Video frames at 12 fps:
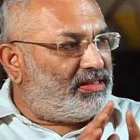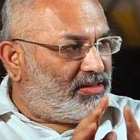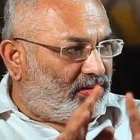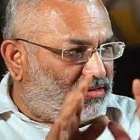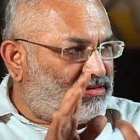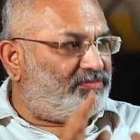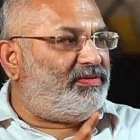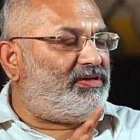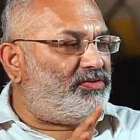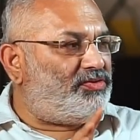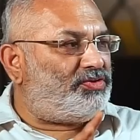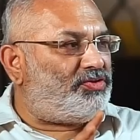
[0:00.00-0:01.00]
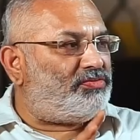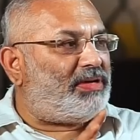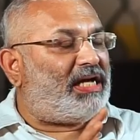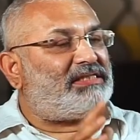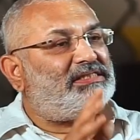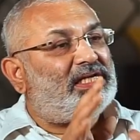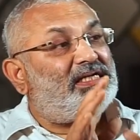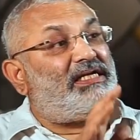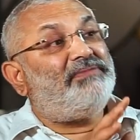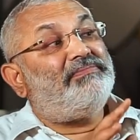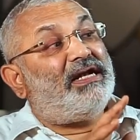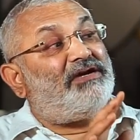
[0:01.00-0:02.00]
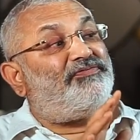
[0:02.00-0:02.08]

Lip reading: on the YouTube are generally meant